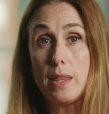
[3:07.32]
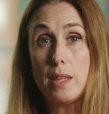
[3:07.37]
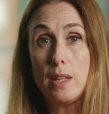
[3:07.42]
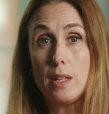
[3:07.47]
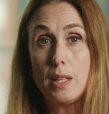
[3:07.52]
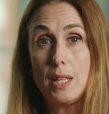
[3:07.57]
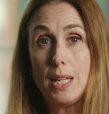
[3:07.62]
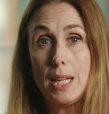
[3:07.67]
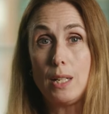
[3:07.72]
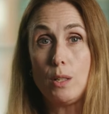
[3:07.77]

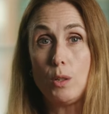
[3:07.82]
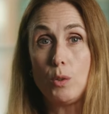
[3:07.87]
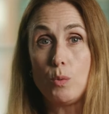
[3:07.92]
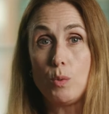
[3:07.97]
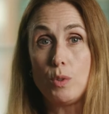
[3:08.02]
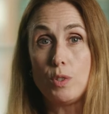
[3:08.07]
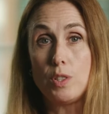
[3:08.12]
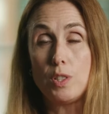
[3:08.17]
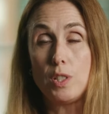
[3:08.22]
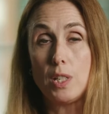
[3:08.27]
the landlord
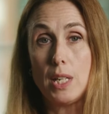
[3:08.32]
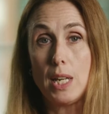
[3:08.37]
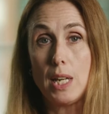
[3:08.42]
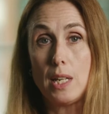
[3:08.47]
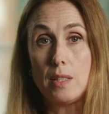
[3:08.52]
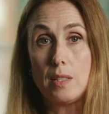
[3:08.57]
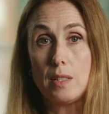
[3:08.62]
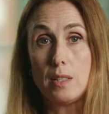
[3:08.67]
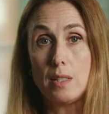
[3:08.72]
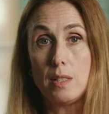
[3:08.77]
wants to
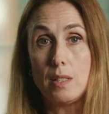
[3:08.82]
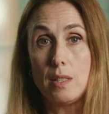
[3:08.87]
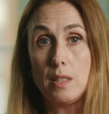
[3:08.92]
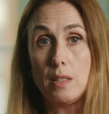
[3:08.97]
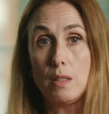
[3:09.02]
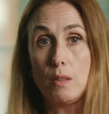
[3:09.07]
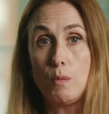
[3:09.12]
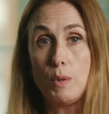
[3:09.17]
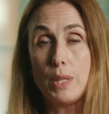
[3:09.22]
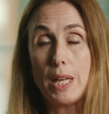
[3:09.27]
get,
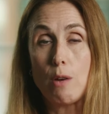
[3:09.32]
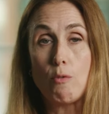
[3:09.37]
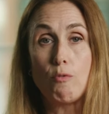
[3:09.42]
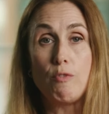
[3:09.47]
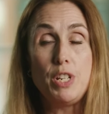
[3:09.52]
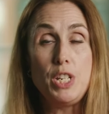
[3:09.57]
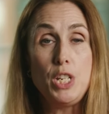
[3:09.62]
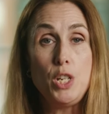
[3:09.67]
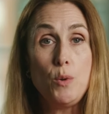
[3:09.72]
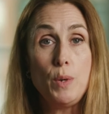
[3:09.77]
without
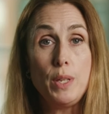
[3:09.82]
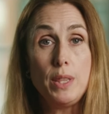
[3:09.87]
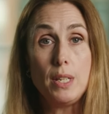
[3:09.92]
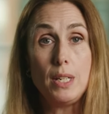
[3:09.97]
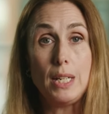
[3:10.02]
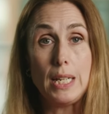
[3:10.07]
renewing the